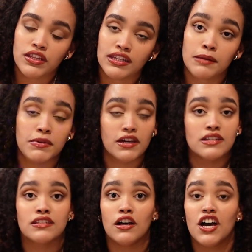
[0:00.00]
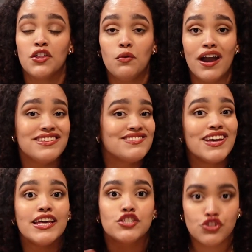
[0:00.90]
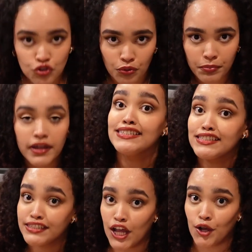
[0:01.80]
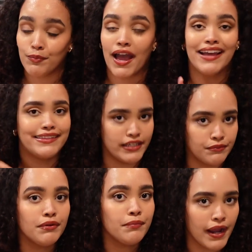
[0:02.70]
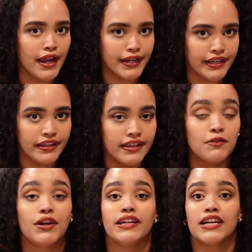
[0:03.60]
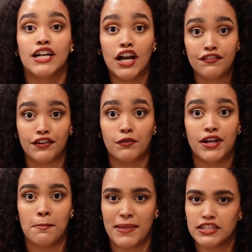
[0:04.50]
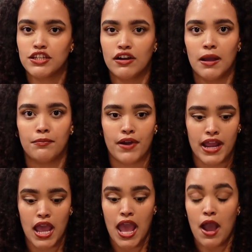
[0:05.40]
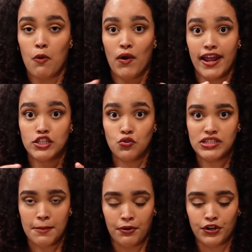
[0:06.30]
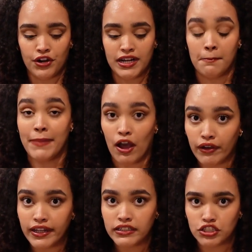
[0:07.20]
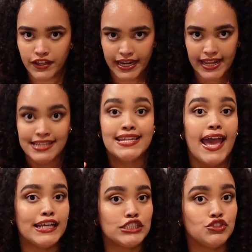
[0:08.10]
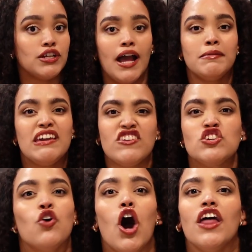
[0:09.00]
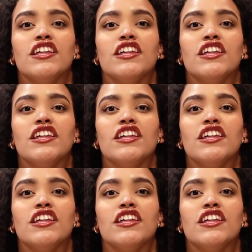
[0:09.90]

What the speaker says: the lid because otherwise it's soup. So I think we're ready. We're gonna mix her up, right? What I do is I put her in a mountain so that it gets extra. I'm giving you all the